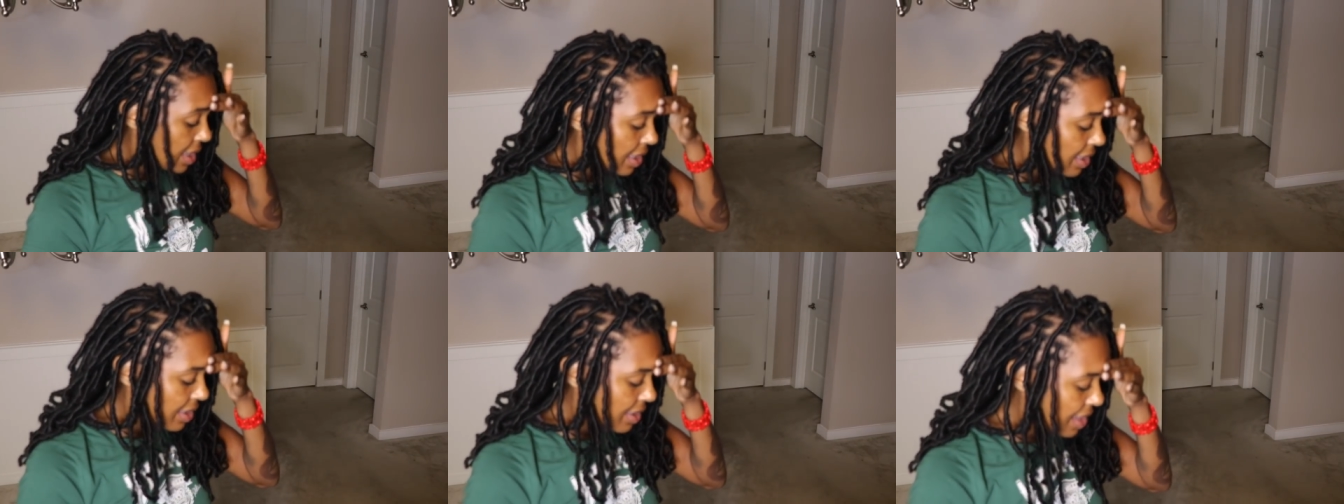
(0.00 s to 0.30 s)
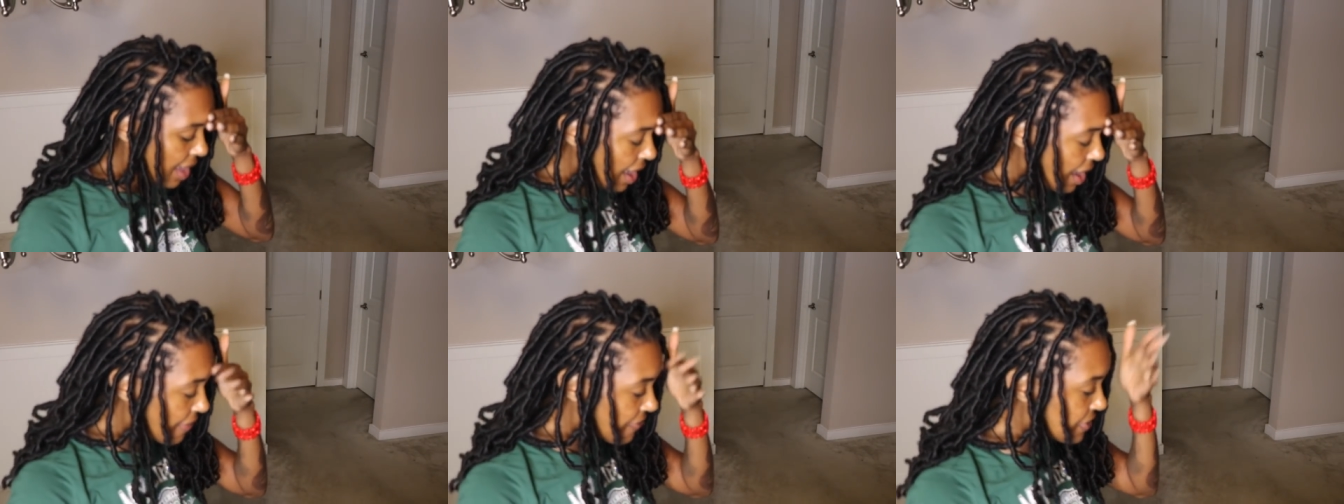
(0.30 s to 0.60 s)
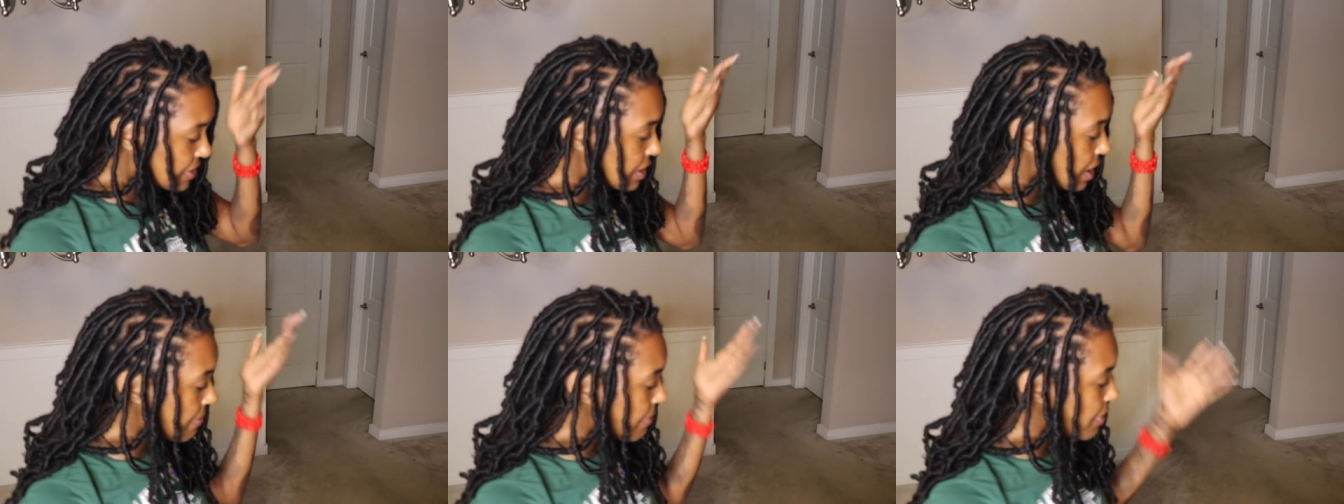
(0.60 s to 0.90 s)
Yeah,
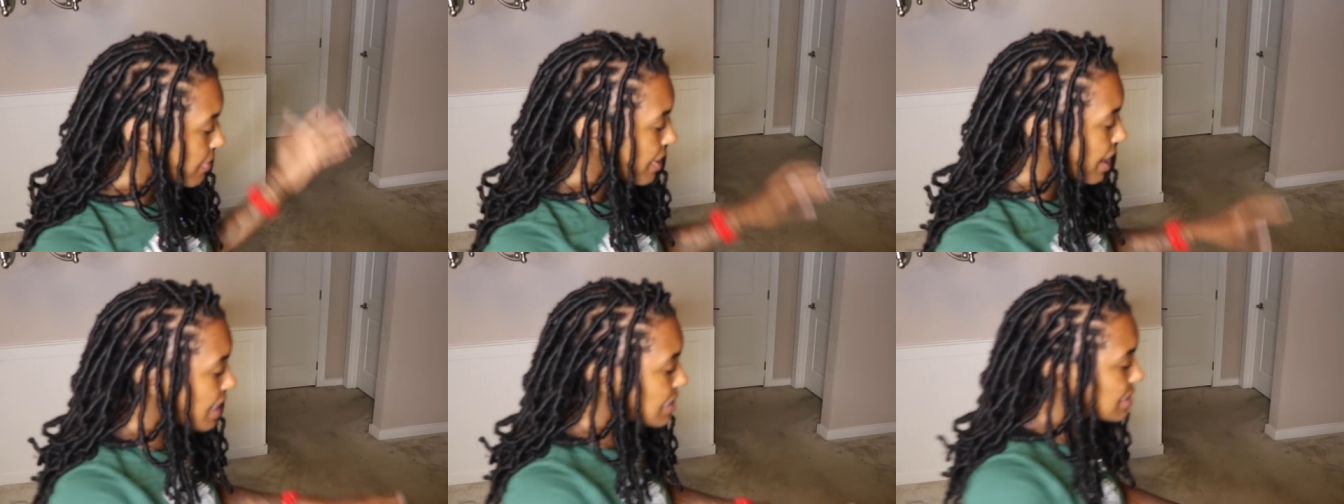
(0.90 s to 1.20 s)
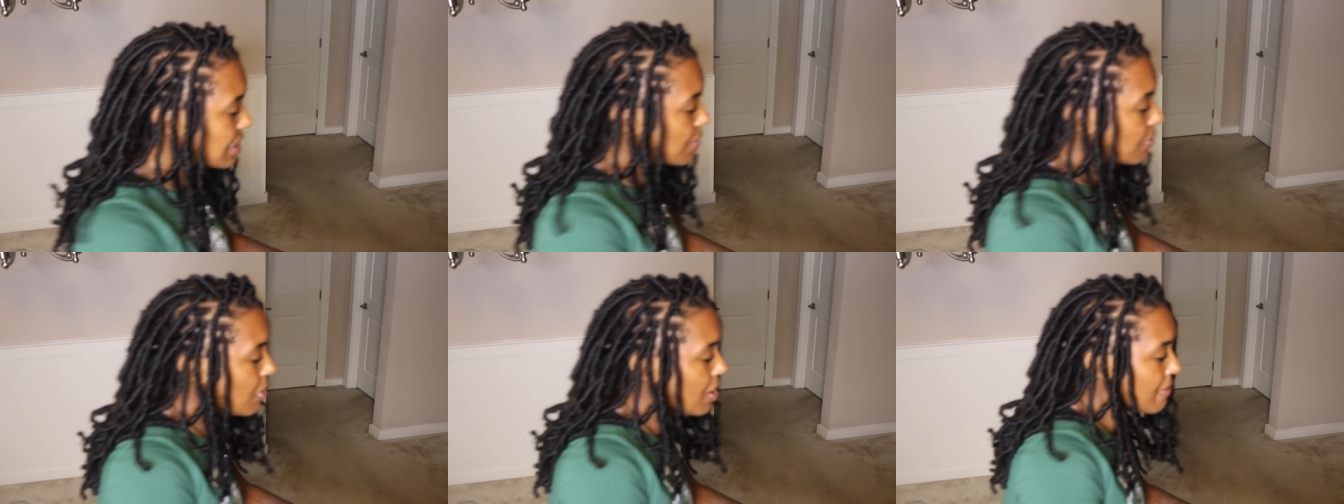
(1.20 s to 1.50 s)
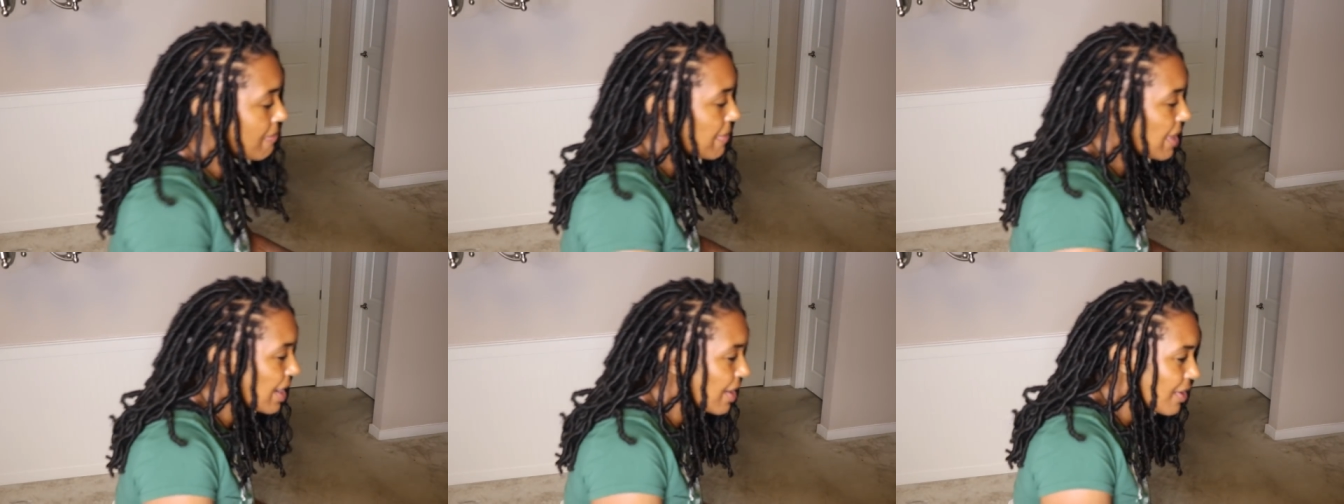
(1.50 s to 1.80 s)
for some of you guys, they
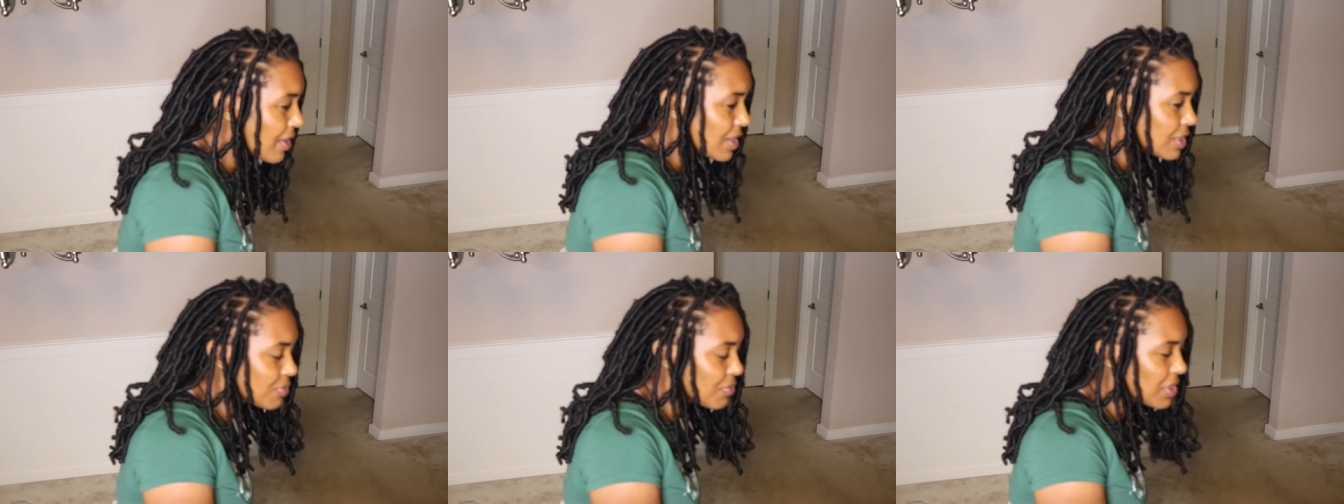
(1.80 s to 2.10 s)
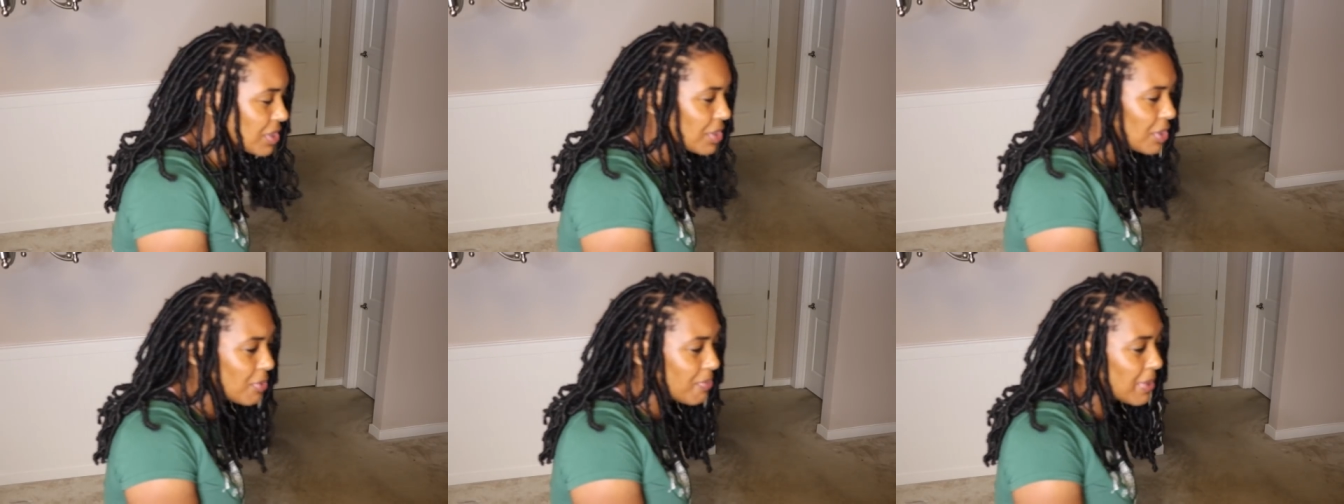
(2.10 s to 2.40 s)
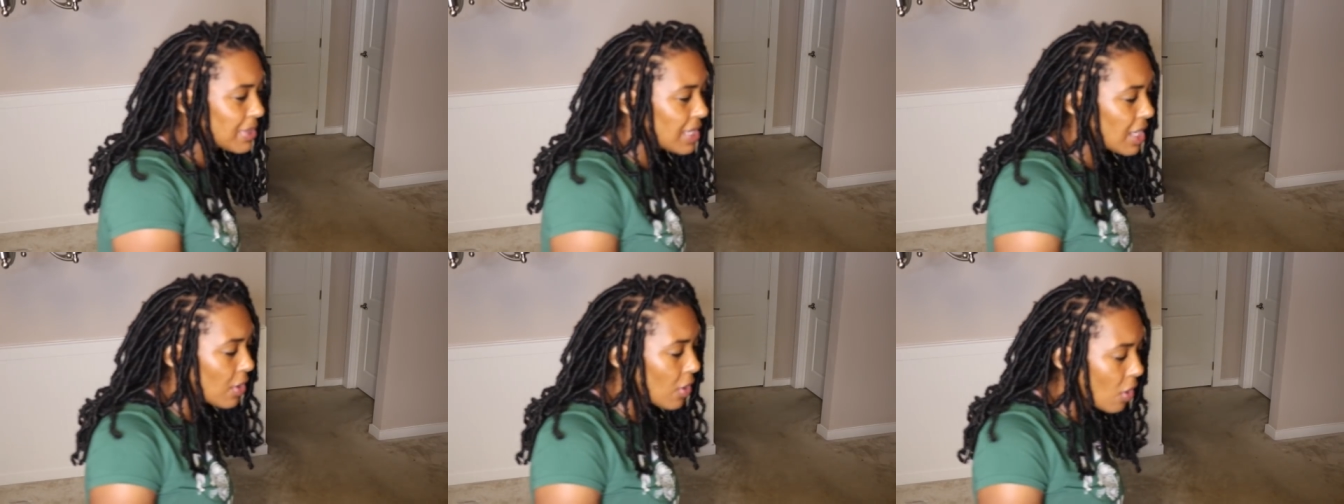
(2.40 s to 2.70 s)
want marriage with you,
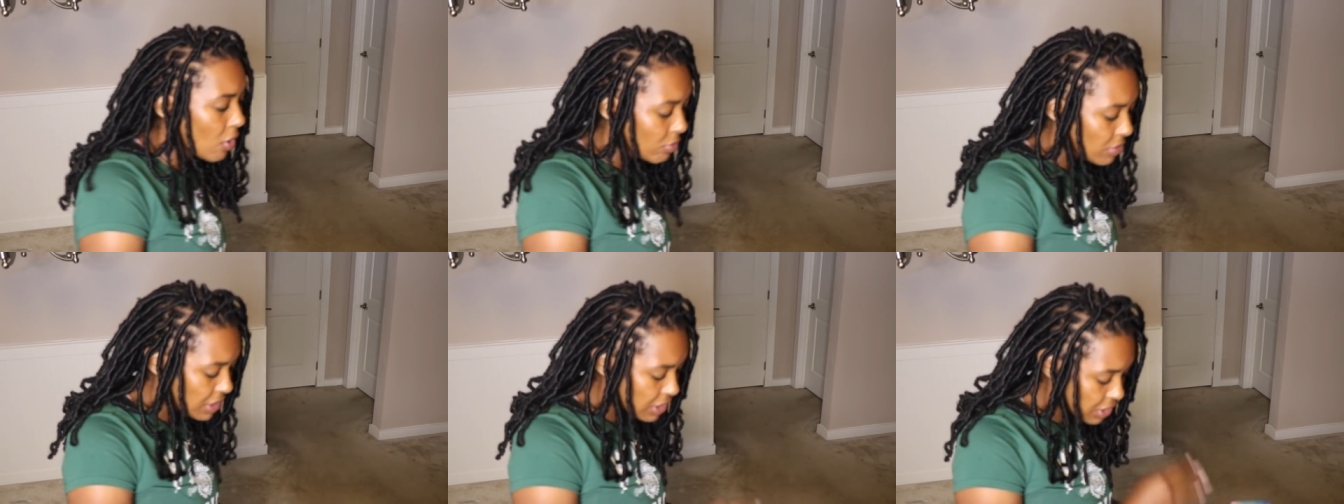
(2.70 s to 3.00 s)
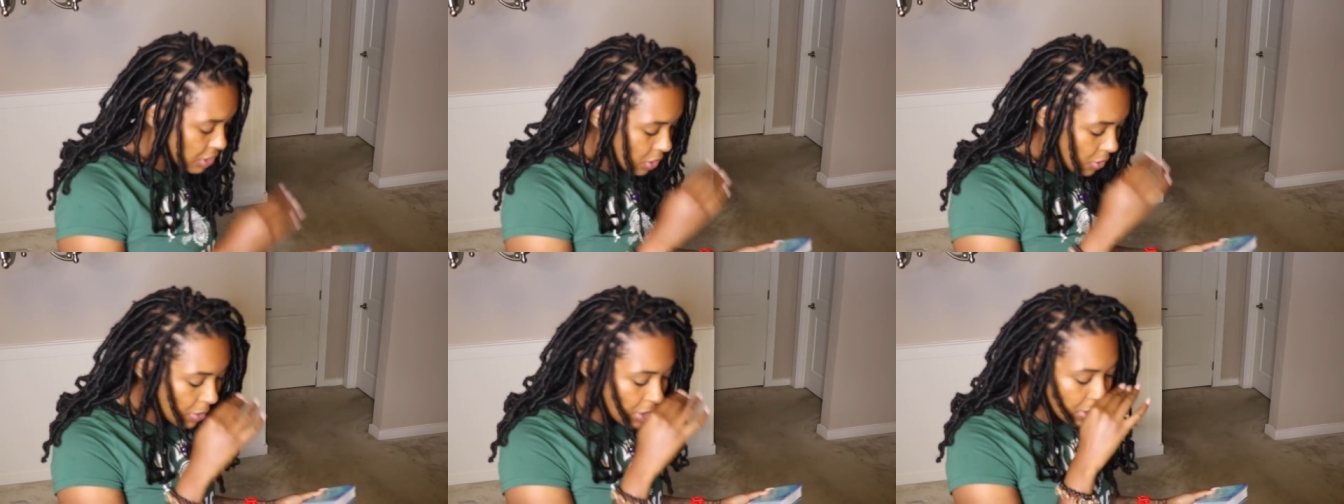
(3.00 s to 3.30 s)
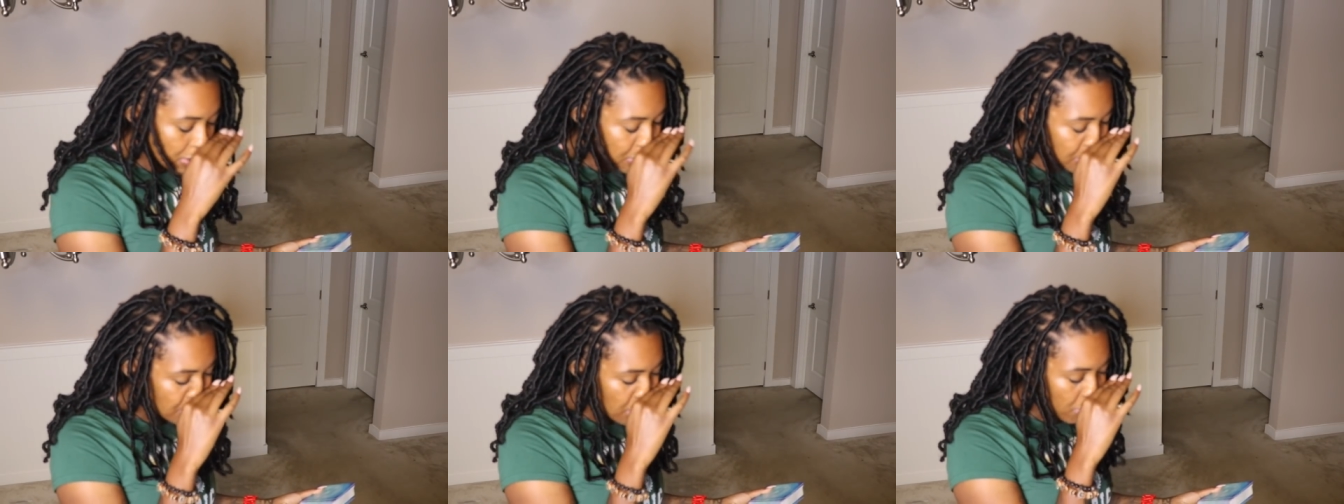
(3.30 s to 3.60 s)
but they're only showing
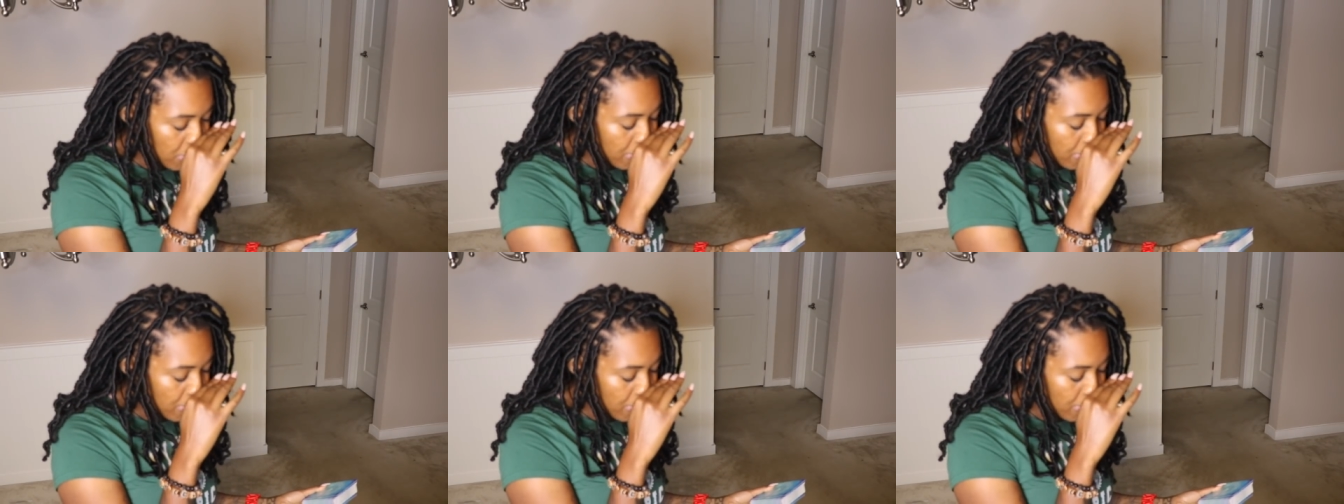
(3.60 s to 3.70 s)
you so